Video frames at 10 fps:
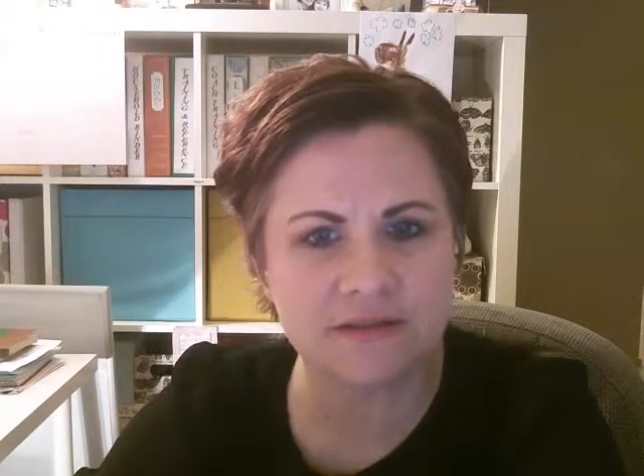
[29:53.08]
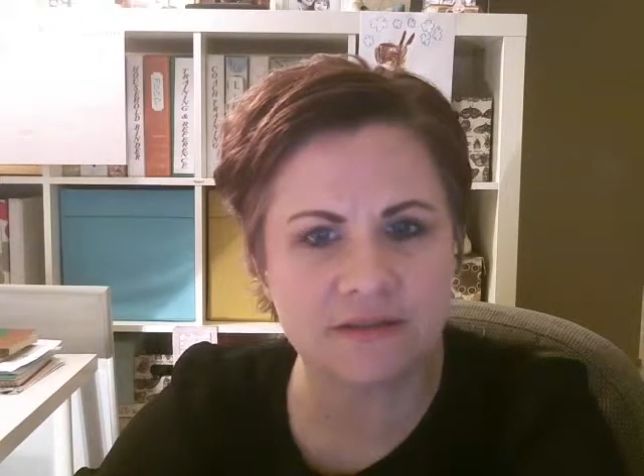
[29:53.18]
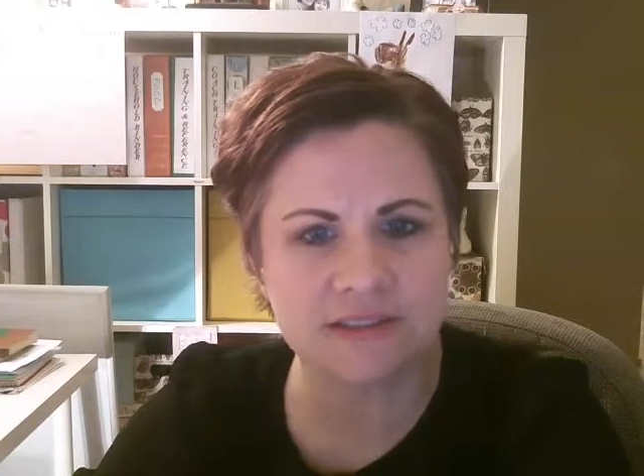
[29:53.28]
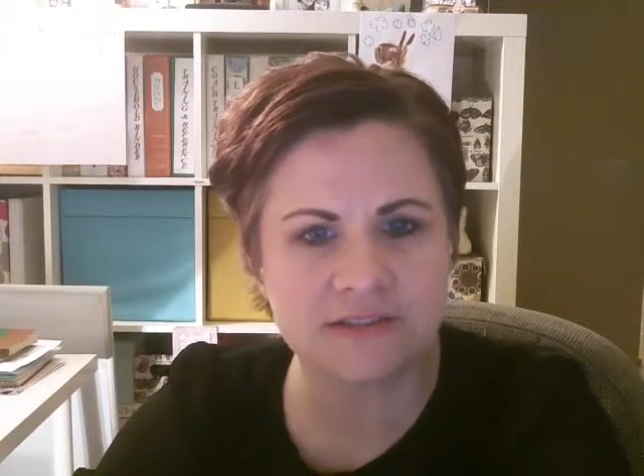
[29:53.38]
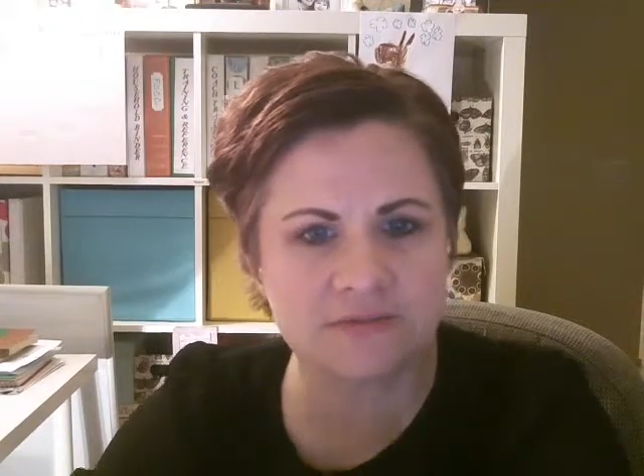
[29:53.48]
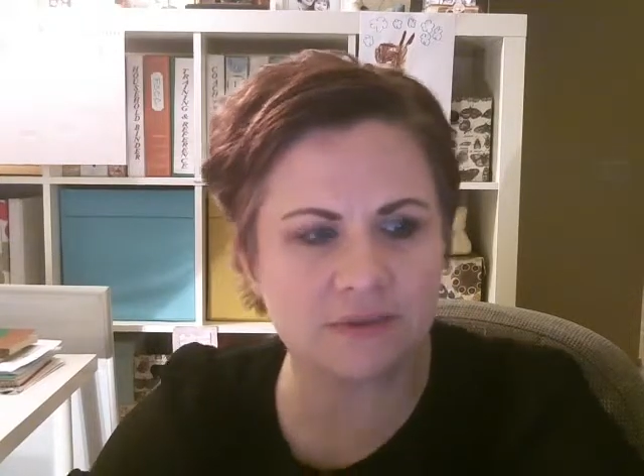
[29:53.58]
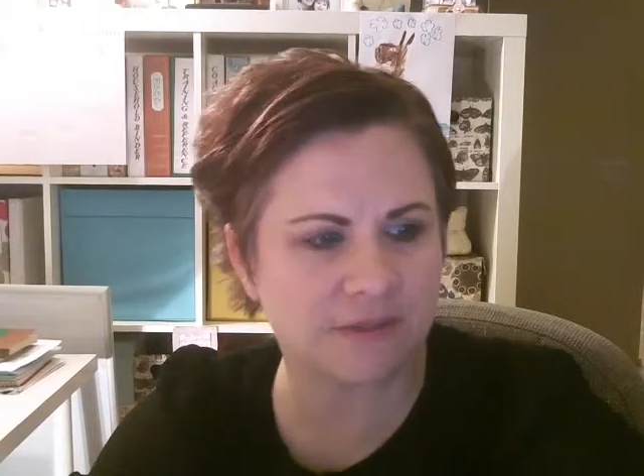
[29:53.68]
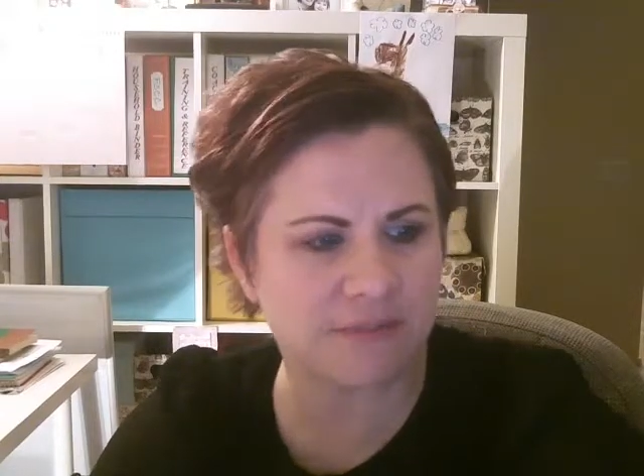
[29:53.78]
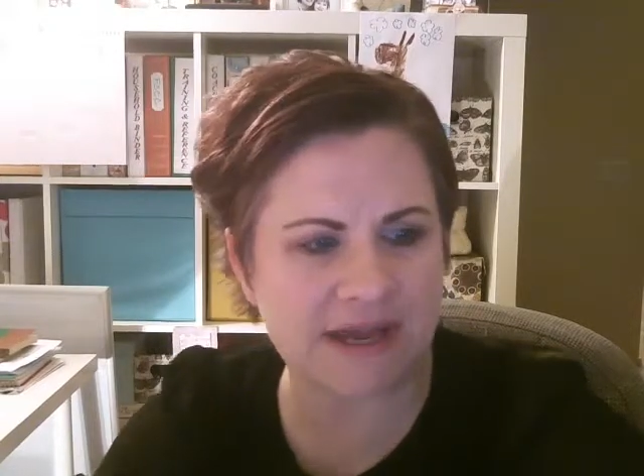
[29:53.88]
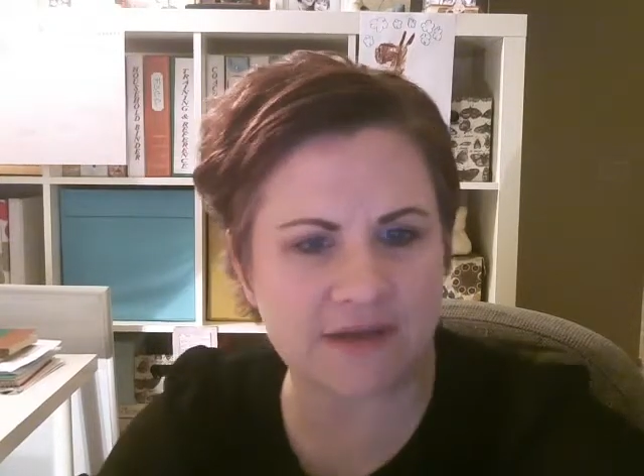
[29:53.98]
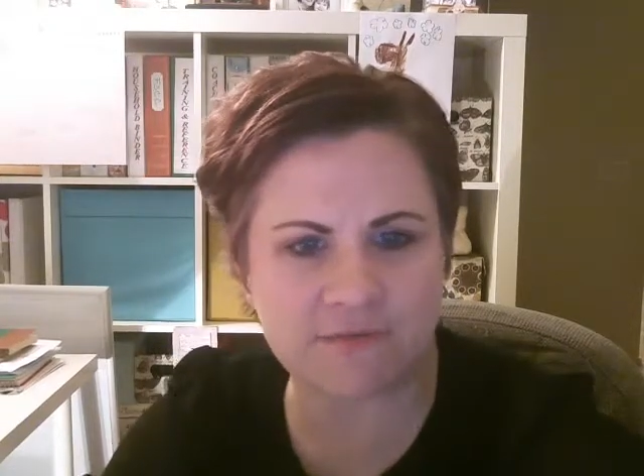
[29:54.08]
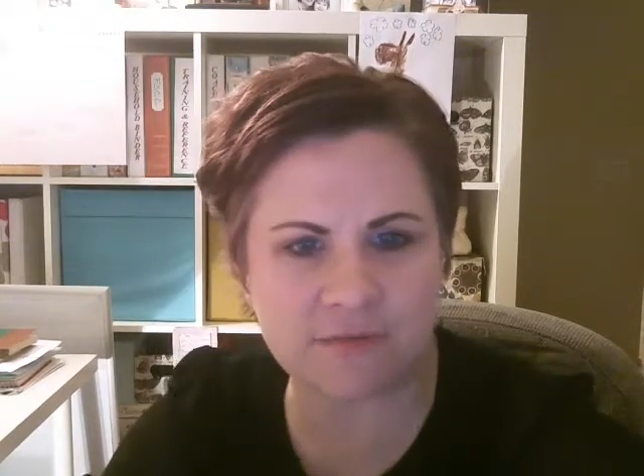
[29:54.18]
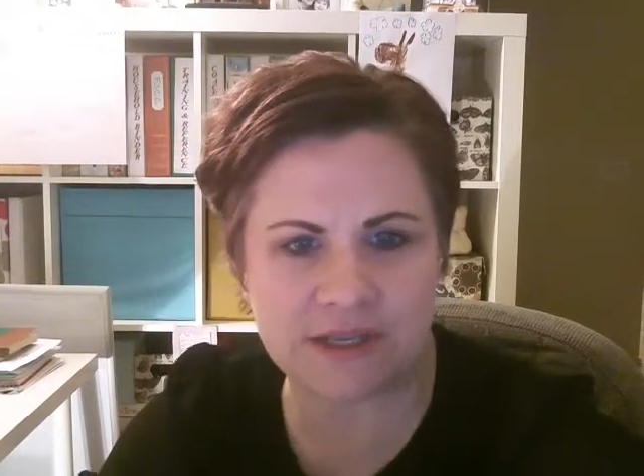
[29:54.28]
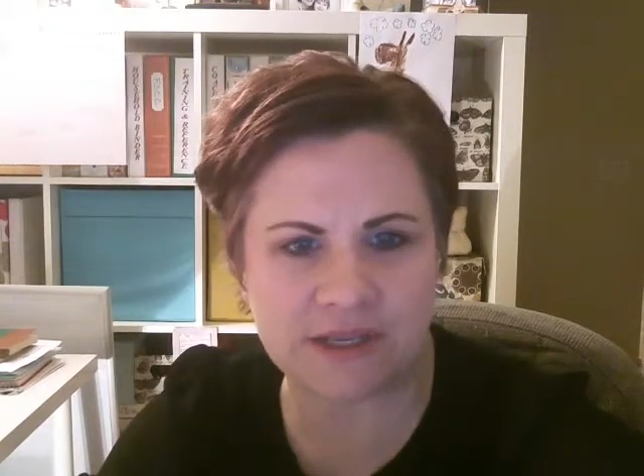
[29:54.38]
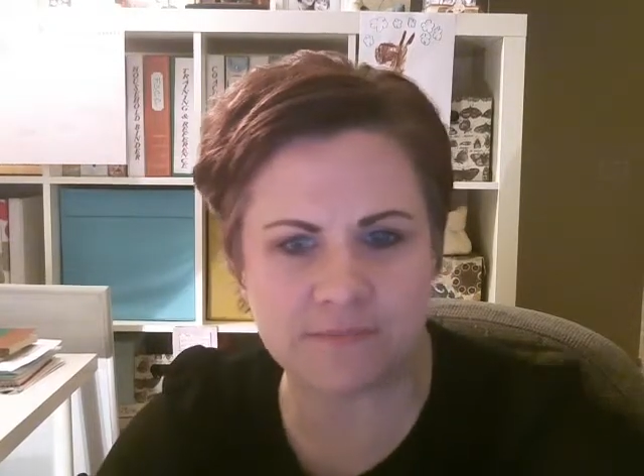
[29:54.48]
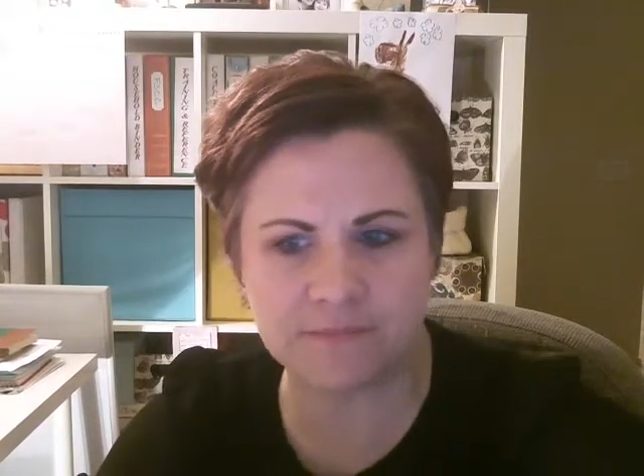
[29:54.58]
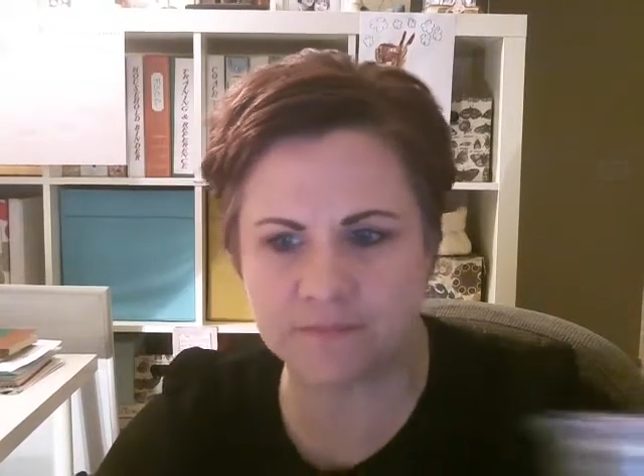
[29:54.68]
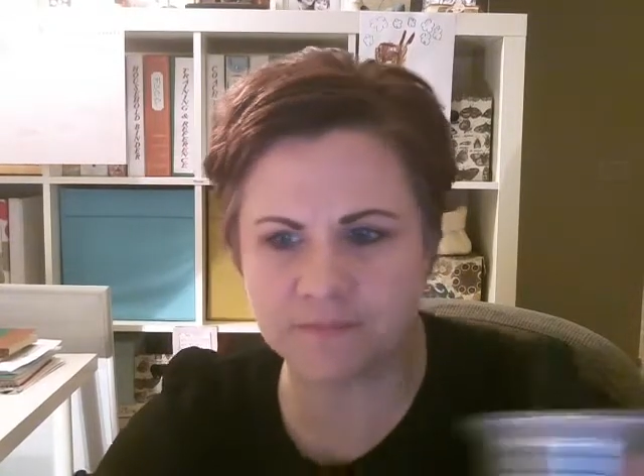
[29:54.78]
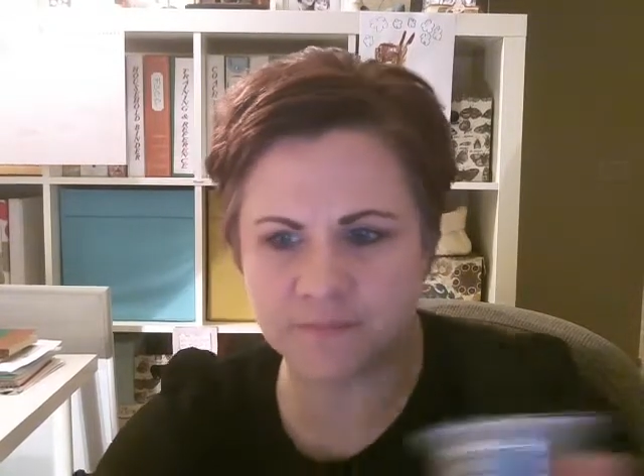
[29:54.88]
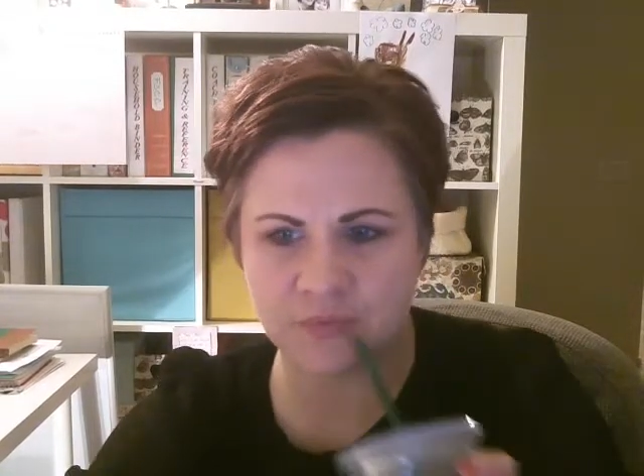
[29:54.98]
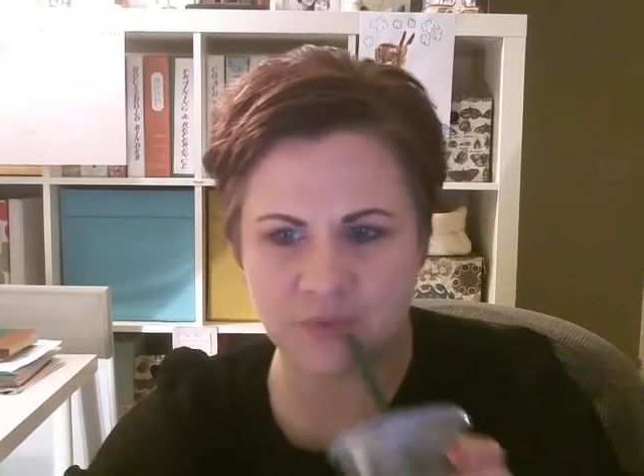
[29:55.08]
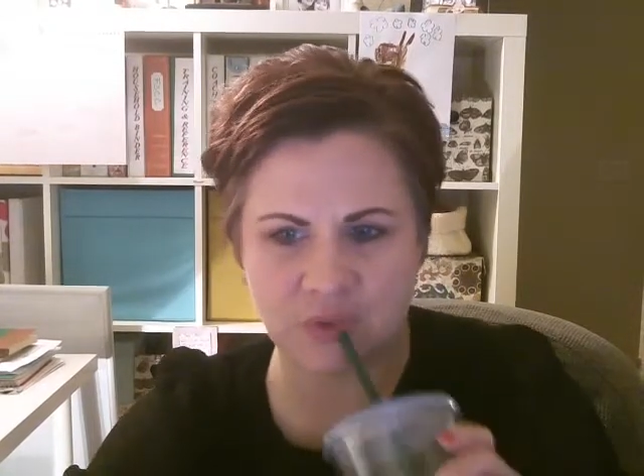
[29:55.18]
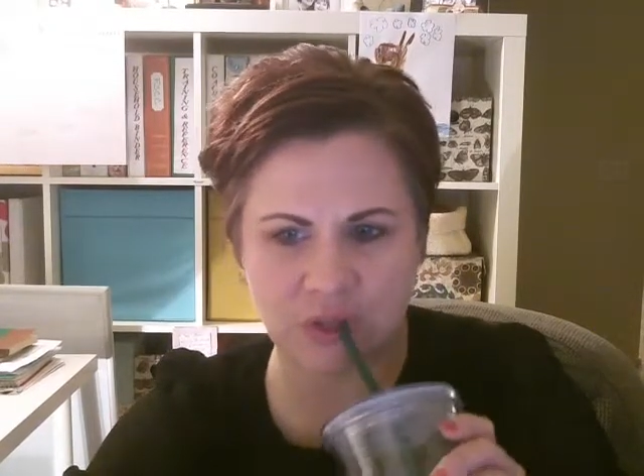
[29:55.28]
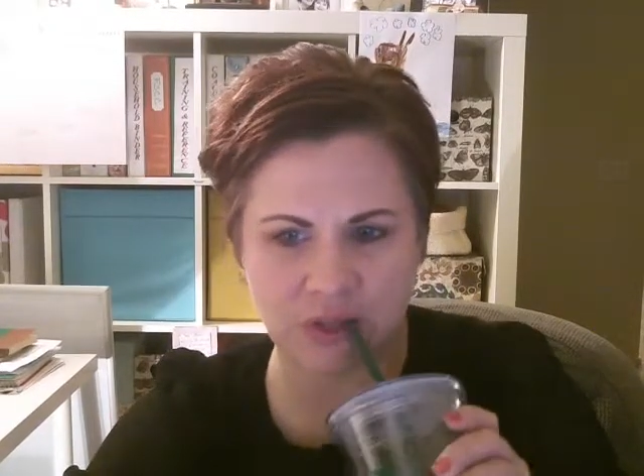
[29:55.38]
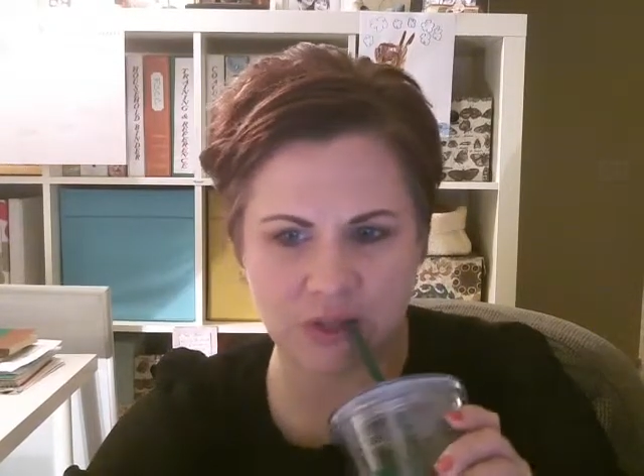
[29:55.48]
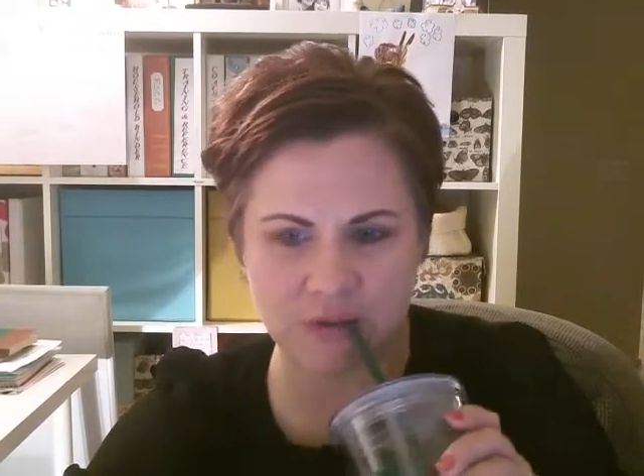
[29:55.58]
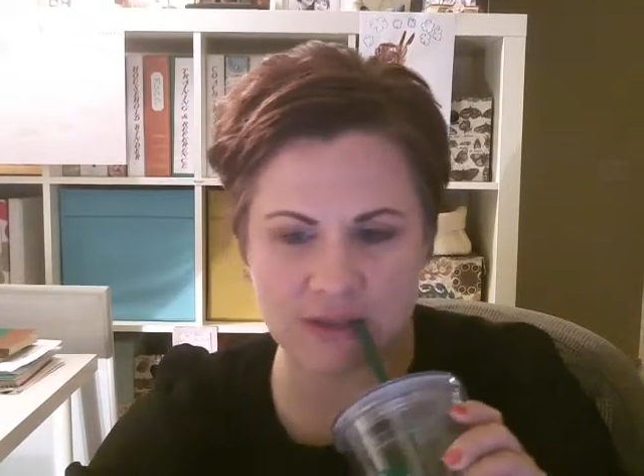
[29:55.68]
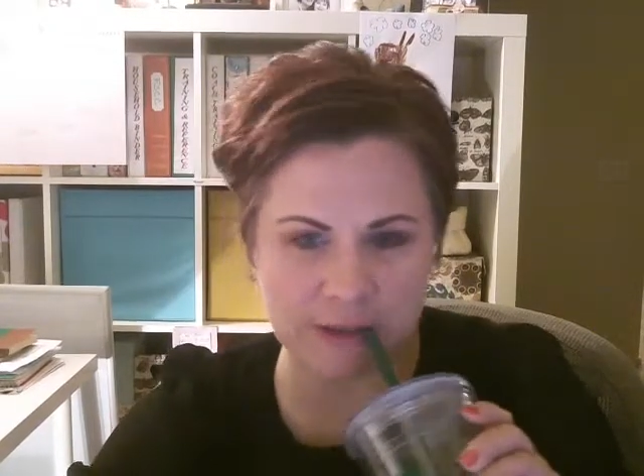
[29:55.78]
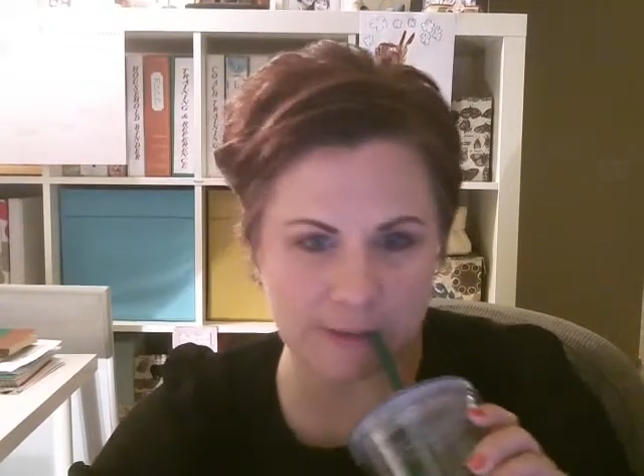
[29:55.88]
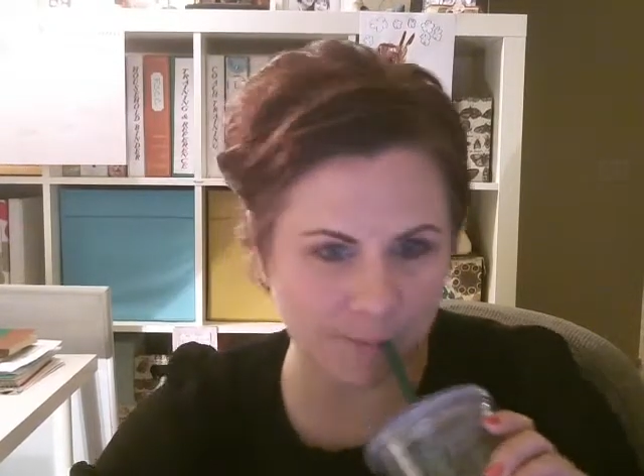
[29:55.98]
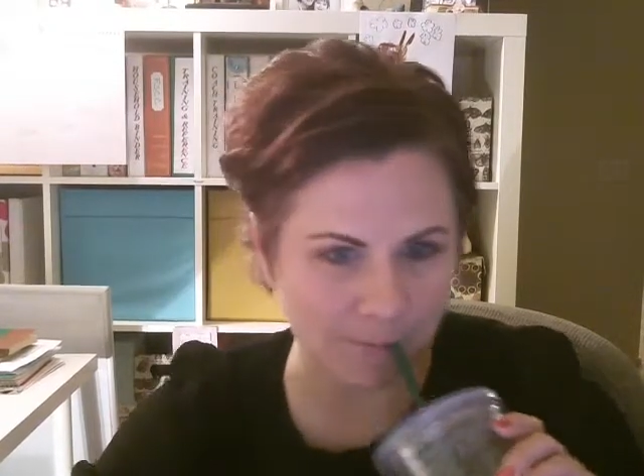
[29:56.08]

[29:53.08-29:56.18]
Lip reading: it's really bad for me. Okay, good.